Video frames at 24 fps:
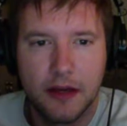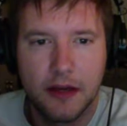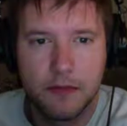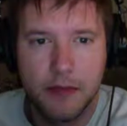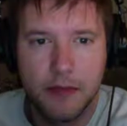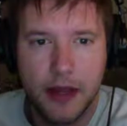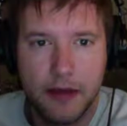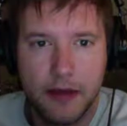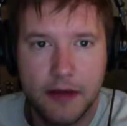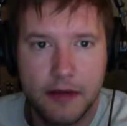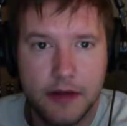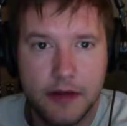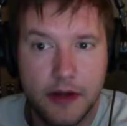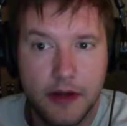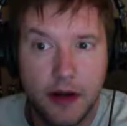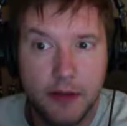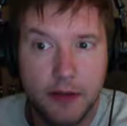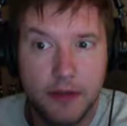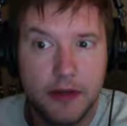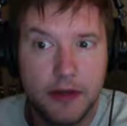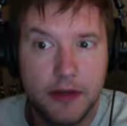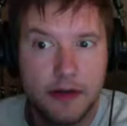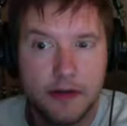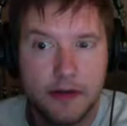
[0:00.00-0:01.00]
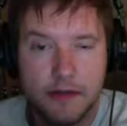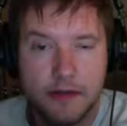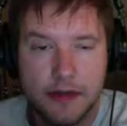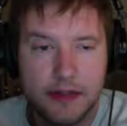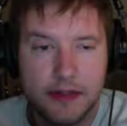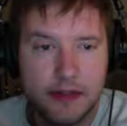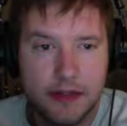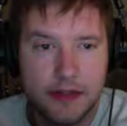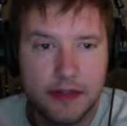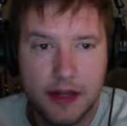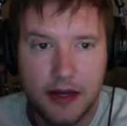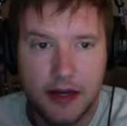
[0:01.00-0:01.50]
my retirement in
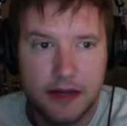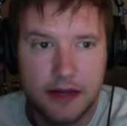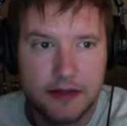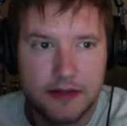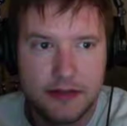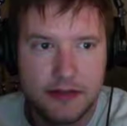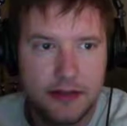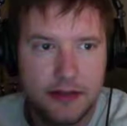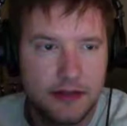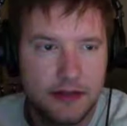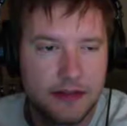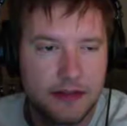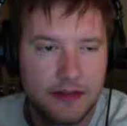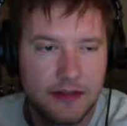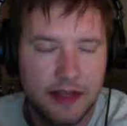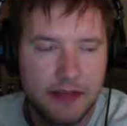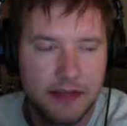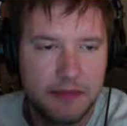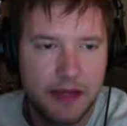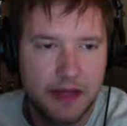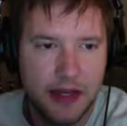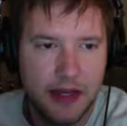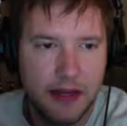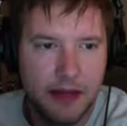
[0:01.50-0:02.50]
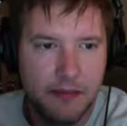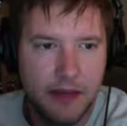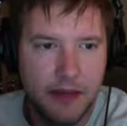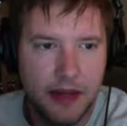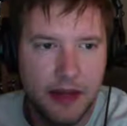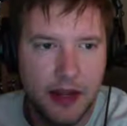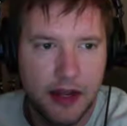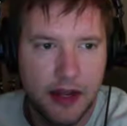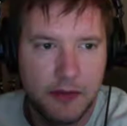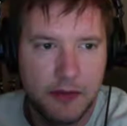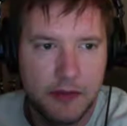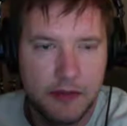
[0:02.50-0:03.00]
stocks at the same time that
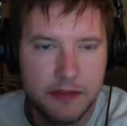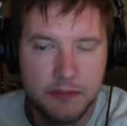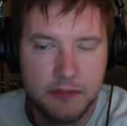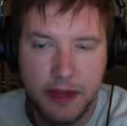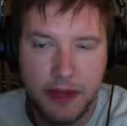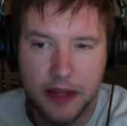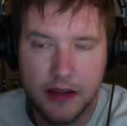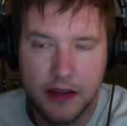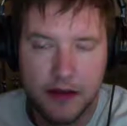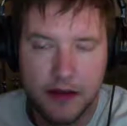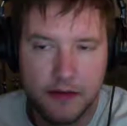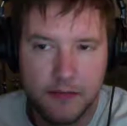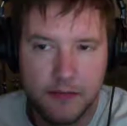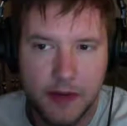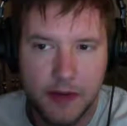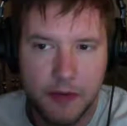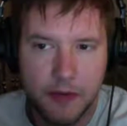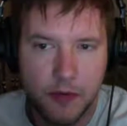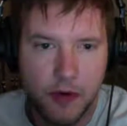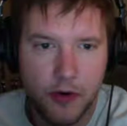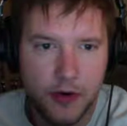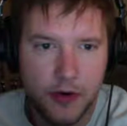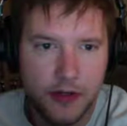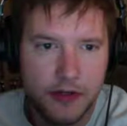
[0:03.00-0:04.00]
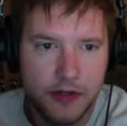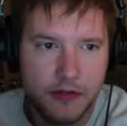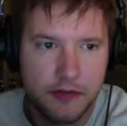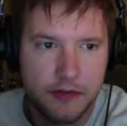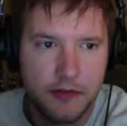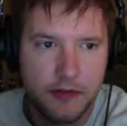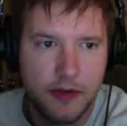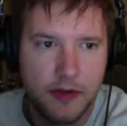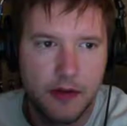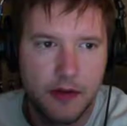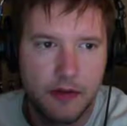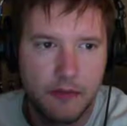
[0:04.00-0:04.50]
I was paying off my mortgage,
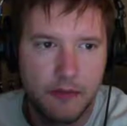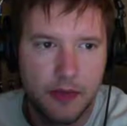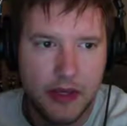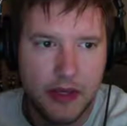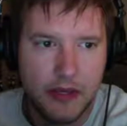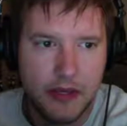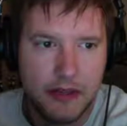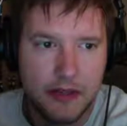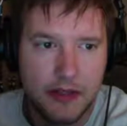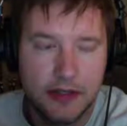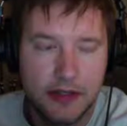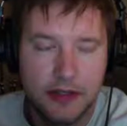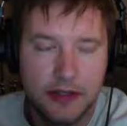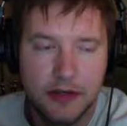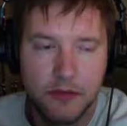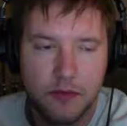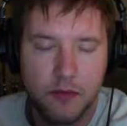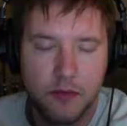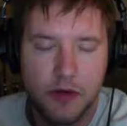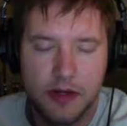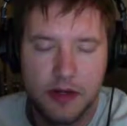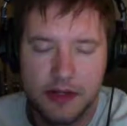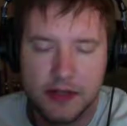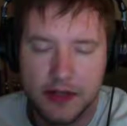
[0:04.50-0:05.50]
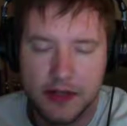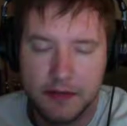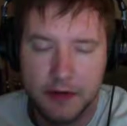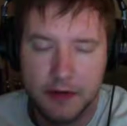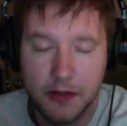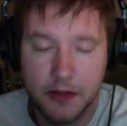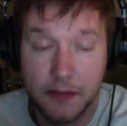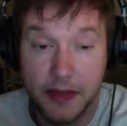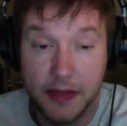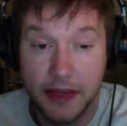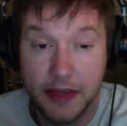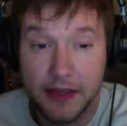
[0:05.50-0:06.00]
because I didn't want to have
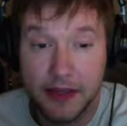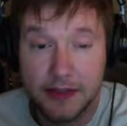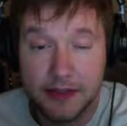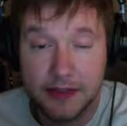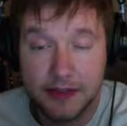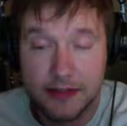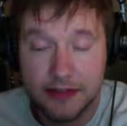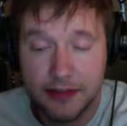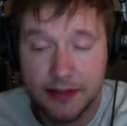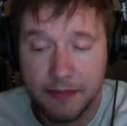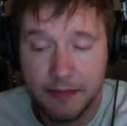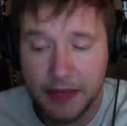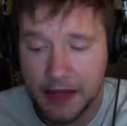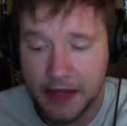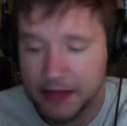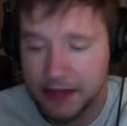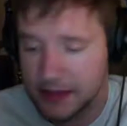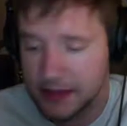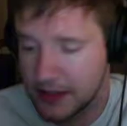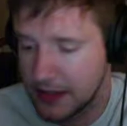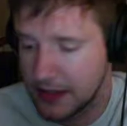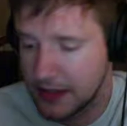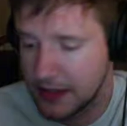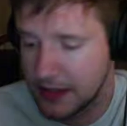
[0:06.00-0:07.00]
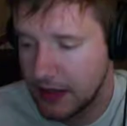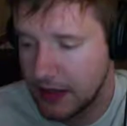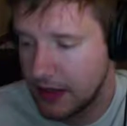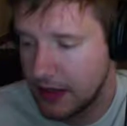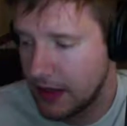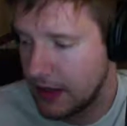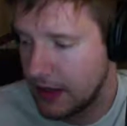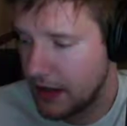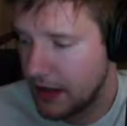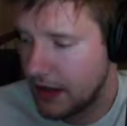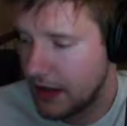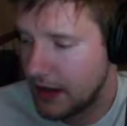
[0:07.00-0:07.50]
all my eggs in the same basket.
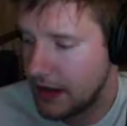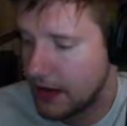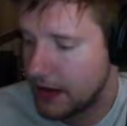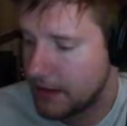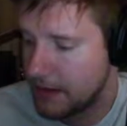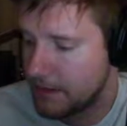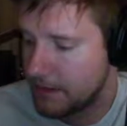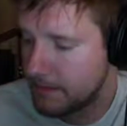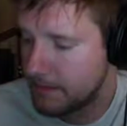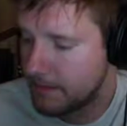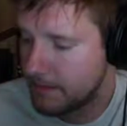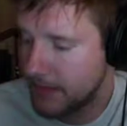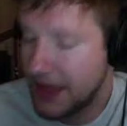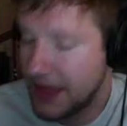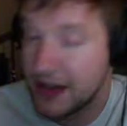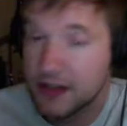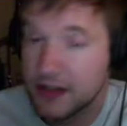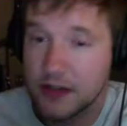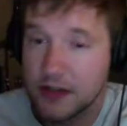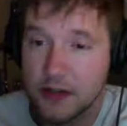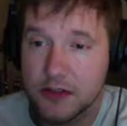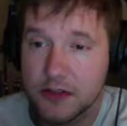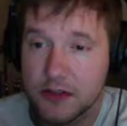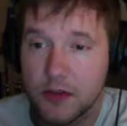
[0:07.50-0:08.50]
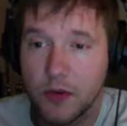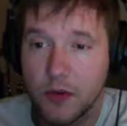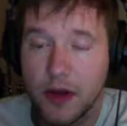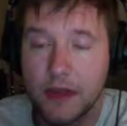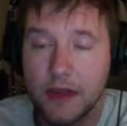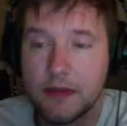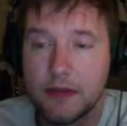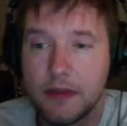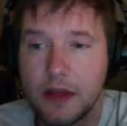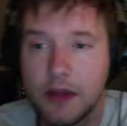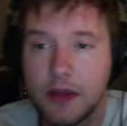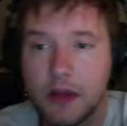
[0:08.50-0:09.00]
And it's also
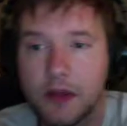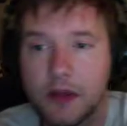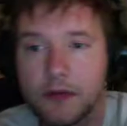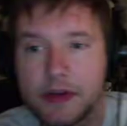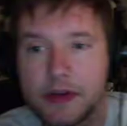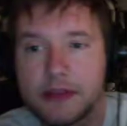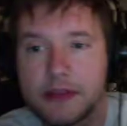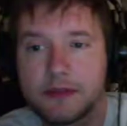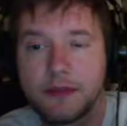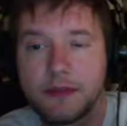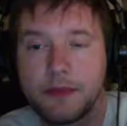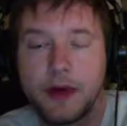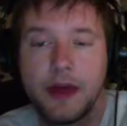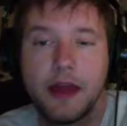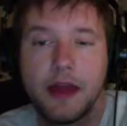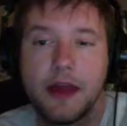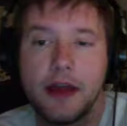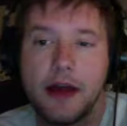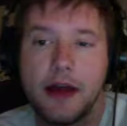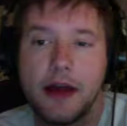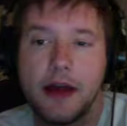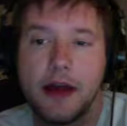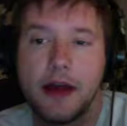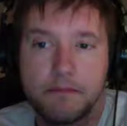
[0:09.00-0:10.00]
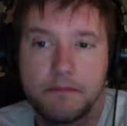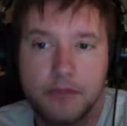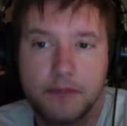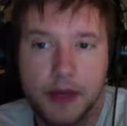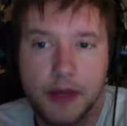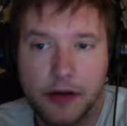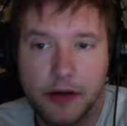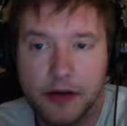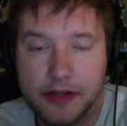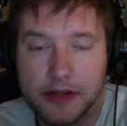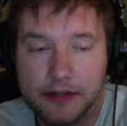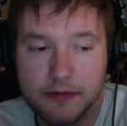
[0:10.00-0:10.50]
the only reason why I
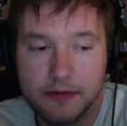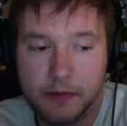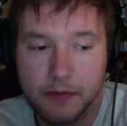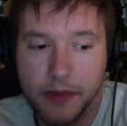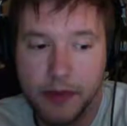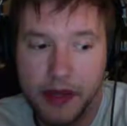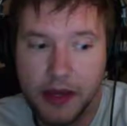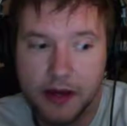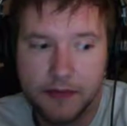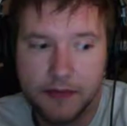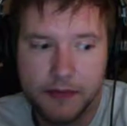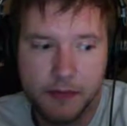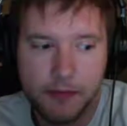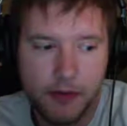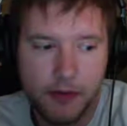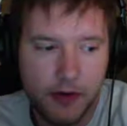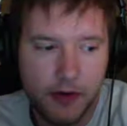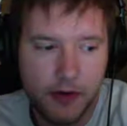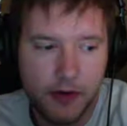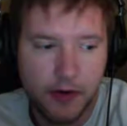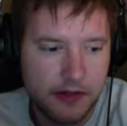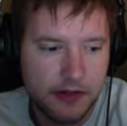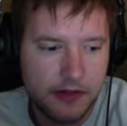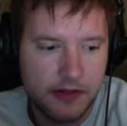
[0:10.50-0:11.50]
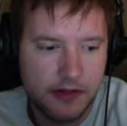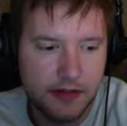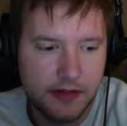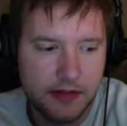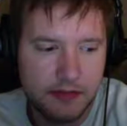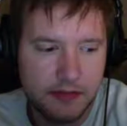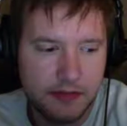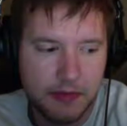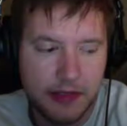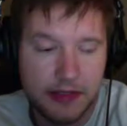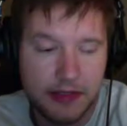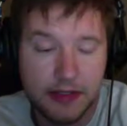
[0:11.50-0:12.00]
aggressively paid off the mortgage
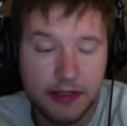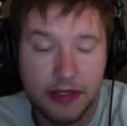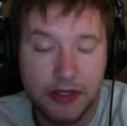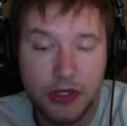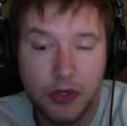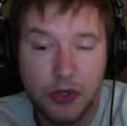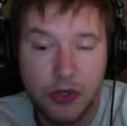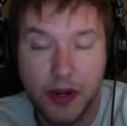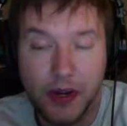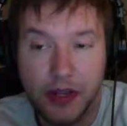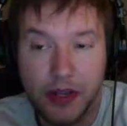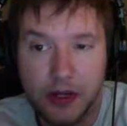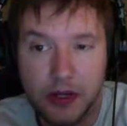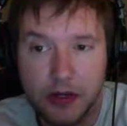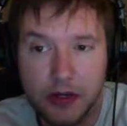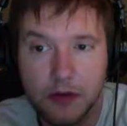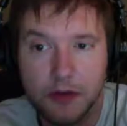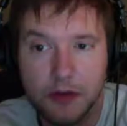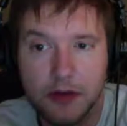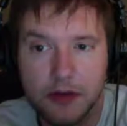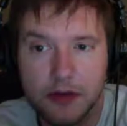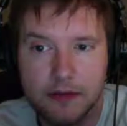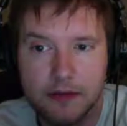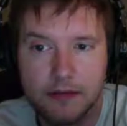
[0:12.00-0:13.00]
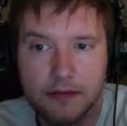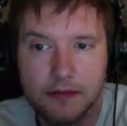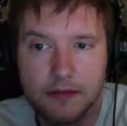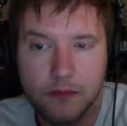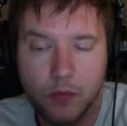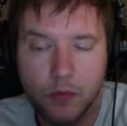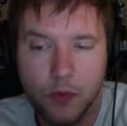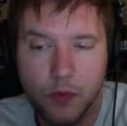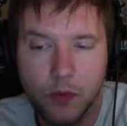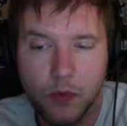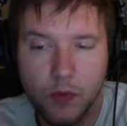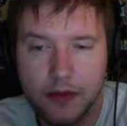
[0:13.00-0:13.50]
is because I knew I could do it
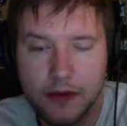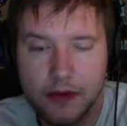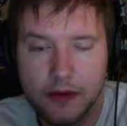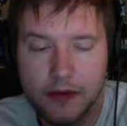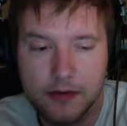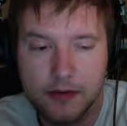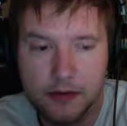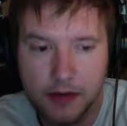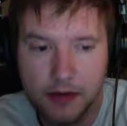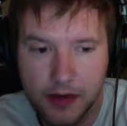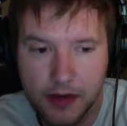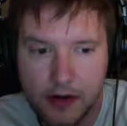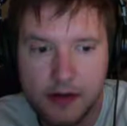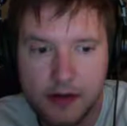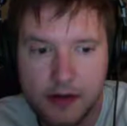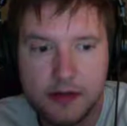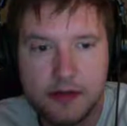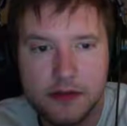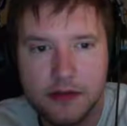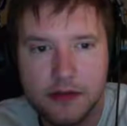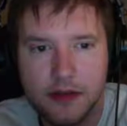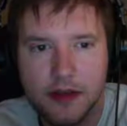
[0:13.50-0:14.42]
within 2 years.